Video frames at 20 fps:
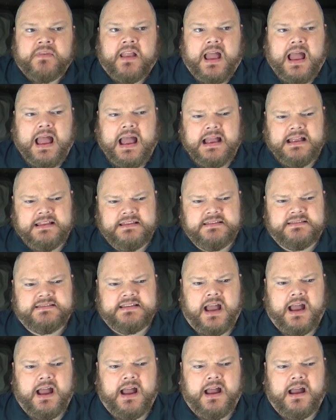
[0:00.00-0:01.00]
And
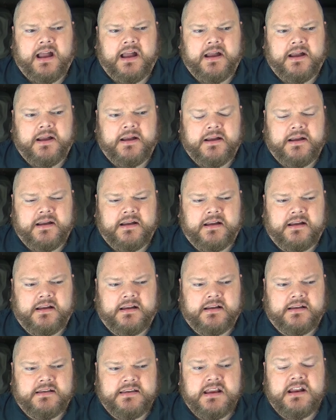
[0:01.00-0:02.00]

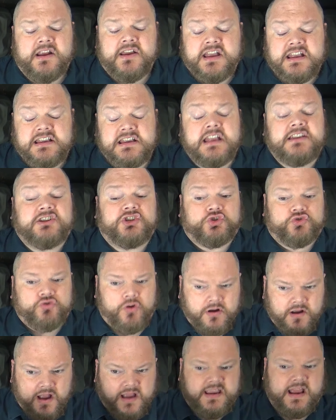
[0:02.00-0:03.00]
uh, you know, it's
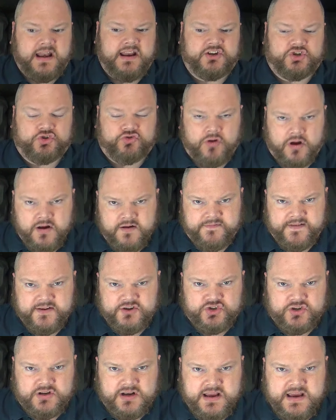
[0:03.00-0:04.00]
strong, again, it's strong
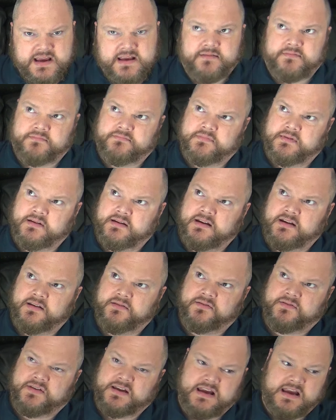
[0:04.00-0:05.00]
visually.
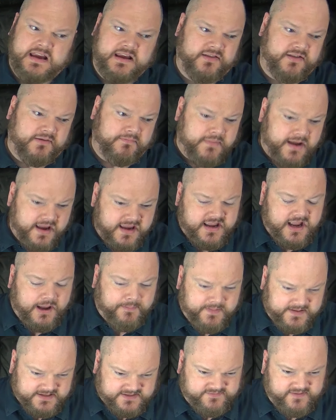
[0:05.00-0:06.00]
The, the
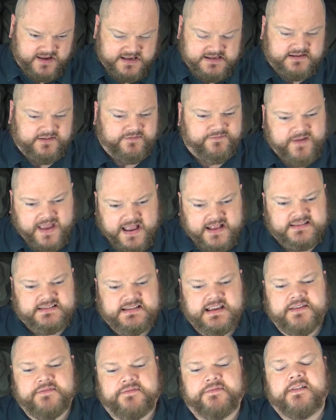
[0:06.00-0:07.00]
makeup is, is
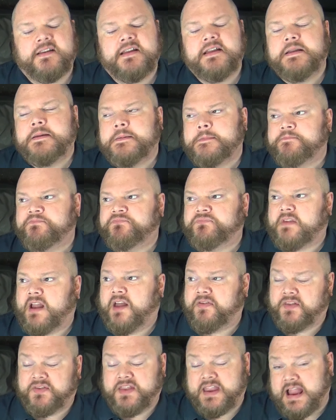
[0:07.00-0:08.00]
effective. I
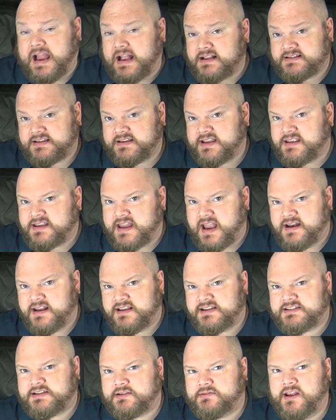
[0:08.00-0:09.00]
think the acting, again,
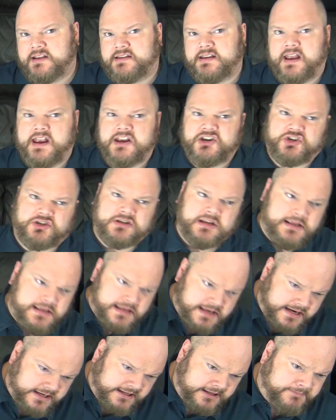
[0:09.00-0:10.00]
is solid. It's just a
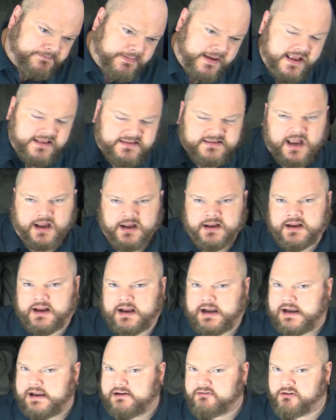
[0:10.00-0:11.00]
little bit
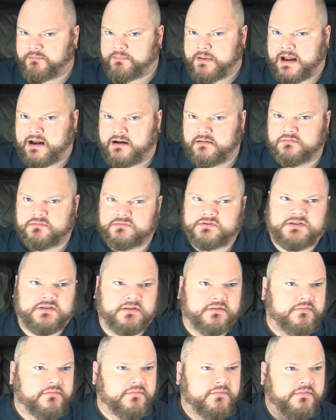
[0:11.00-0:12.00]
unclear about
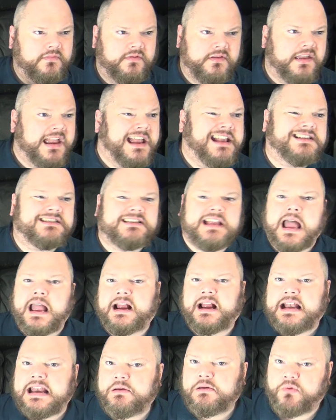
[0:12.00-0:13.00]

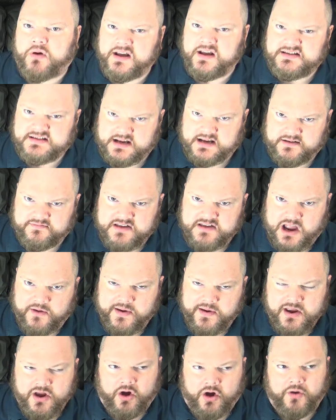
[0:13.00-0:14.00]
exactly what is kind of
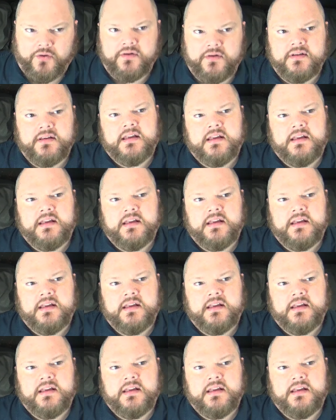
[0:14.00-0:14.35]
going on.